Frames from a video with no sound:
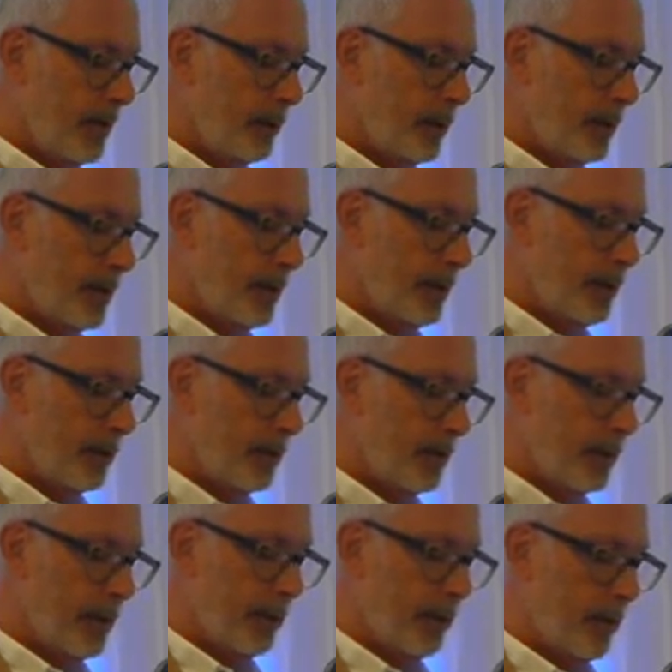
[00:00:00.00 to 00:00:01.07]
in particular
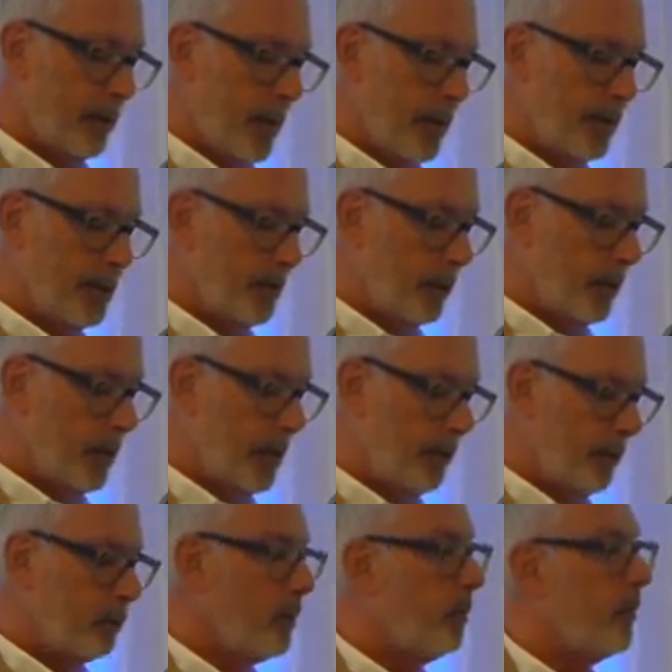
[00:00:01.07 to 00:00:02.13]
to give our minds a break
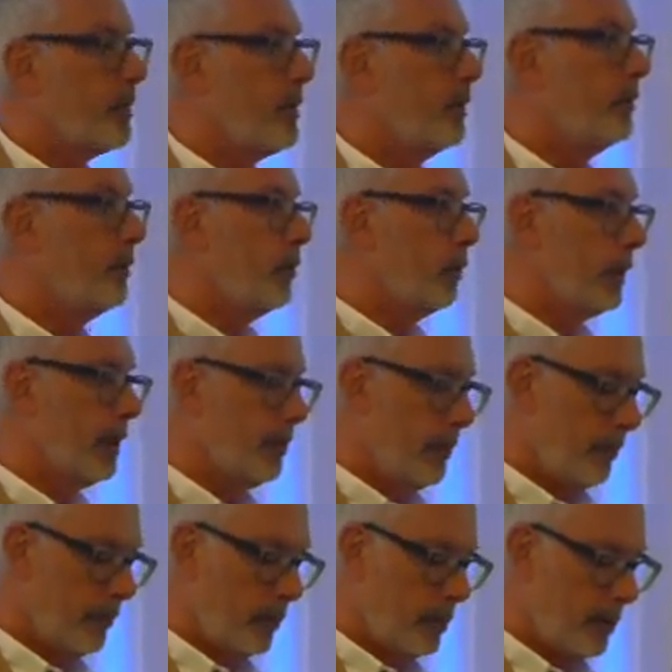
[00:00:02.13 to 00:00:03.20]
from what was unfolding
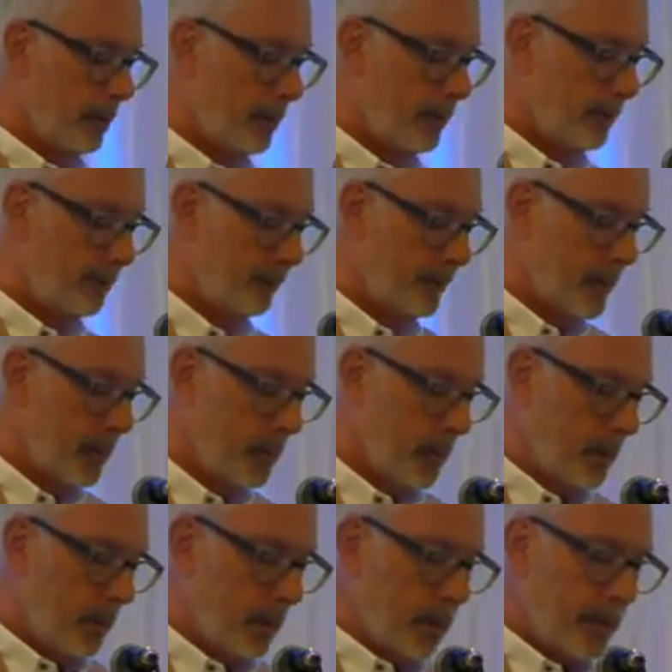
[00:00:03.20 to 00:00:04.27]
before us.
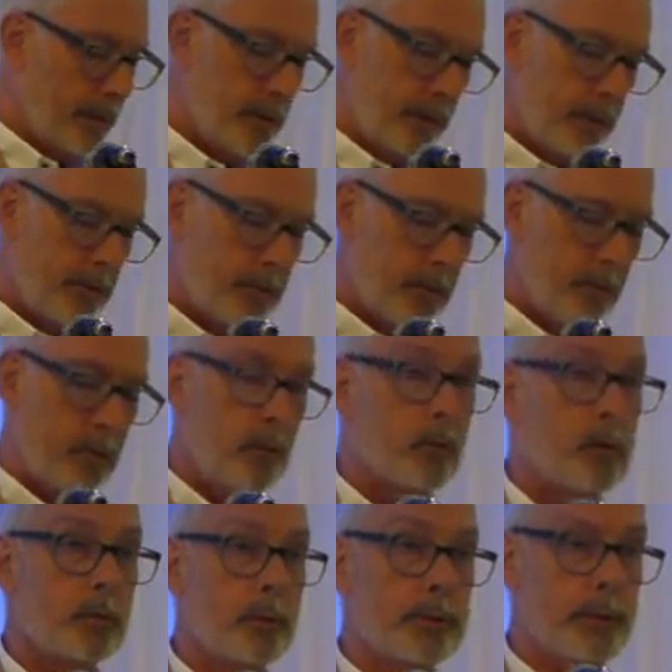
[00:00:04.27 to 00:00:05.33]
They took us through a
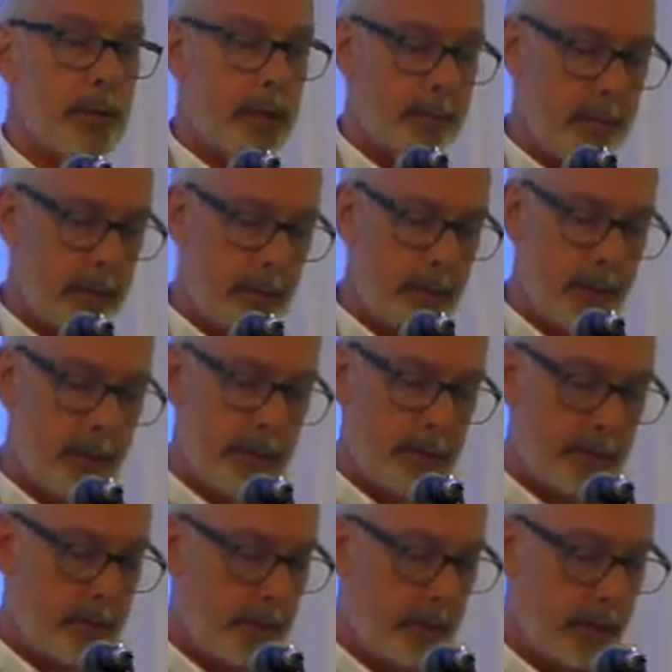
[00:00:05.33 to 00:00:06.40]
horrible time in our
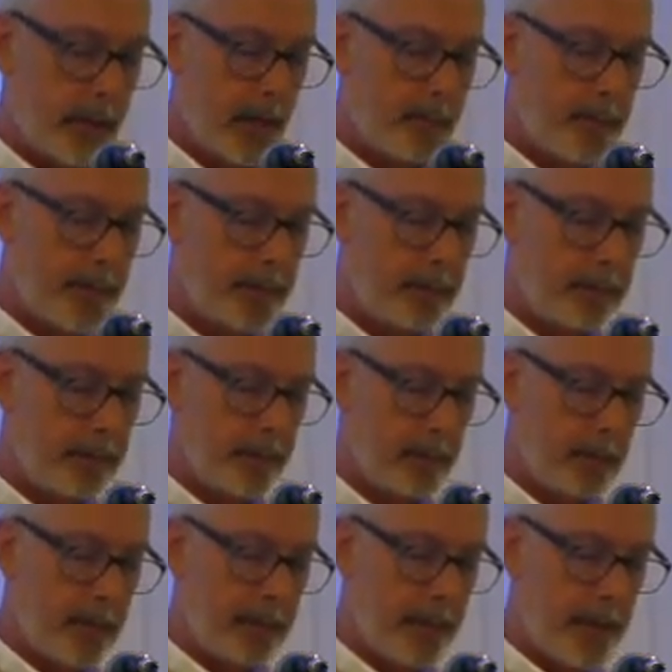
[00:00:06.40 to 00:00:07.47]
lives and made it feel
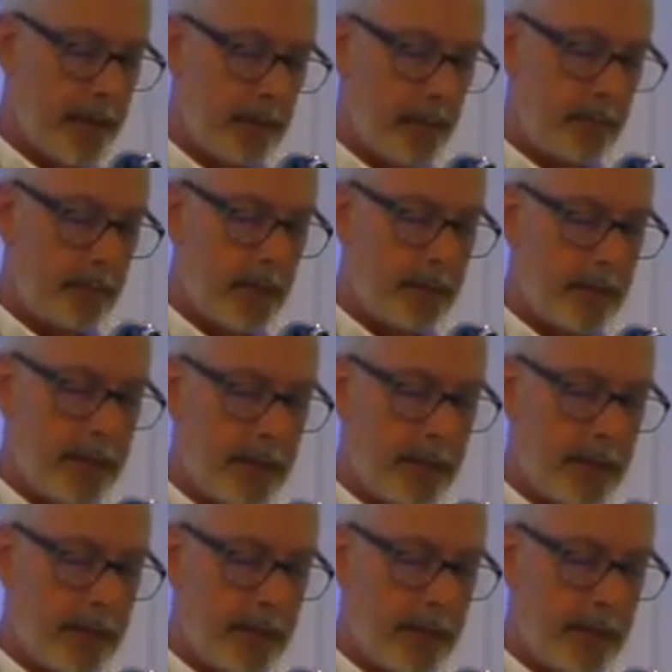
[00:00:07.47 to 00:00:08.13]
like they had us by the